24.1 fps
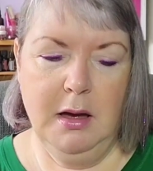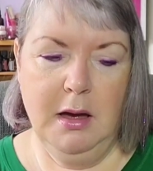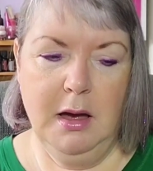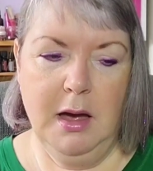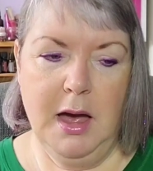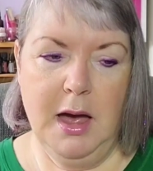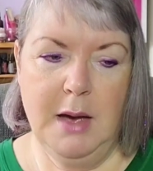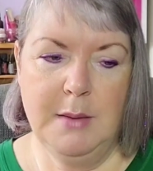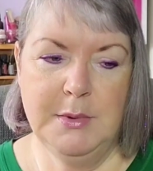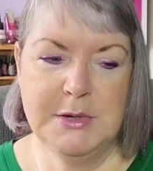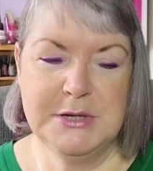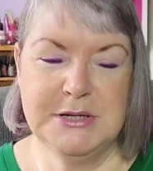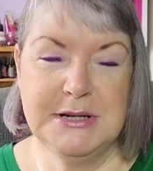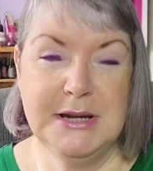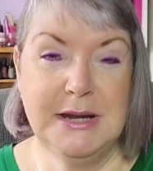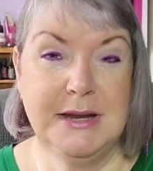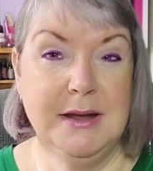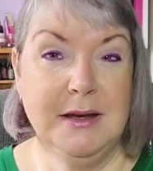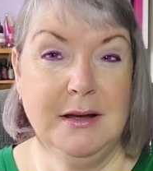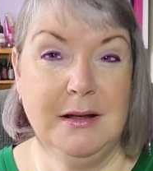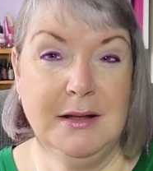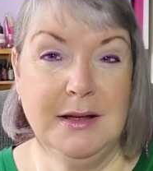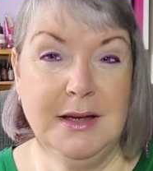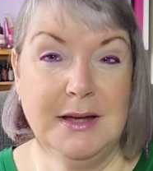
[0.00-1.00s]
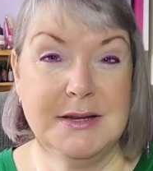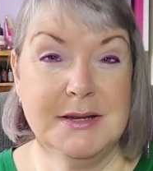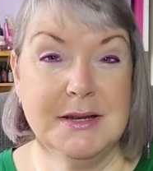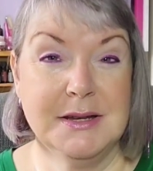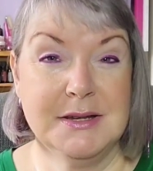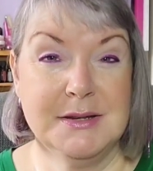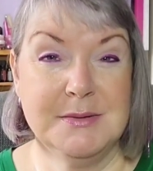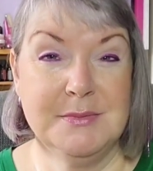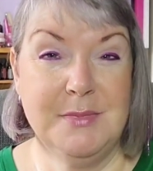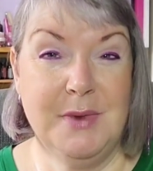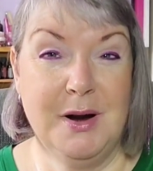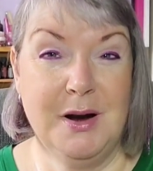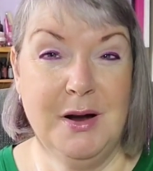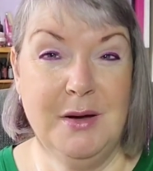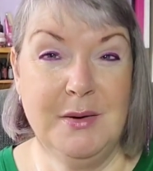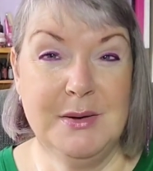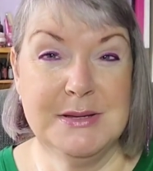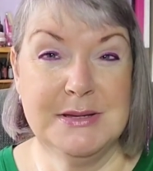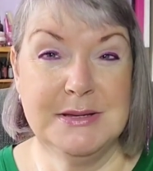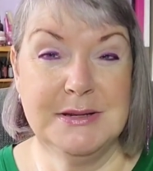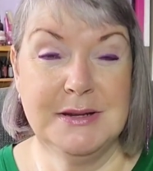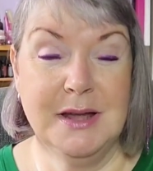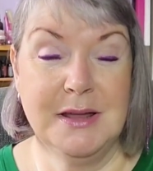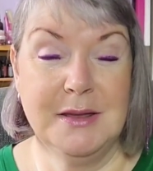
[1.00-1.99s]
How much knitting I'll get done tomorrow
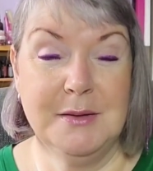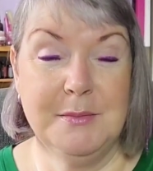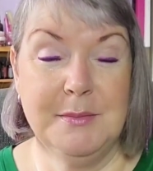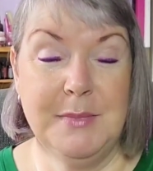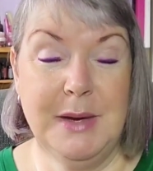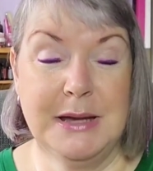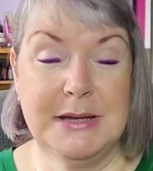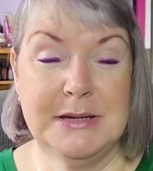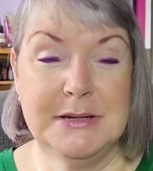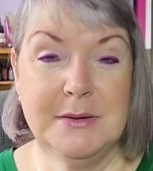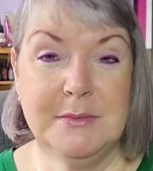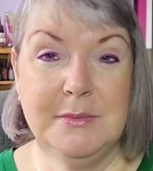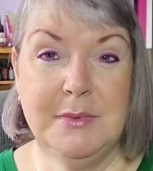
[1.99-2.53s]
is another matter.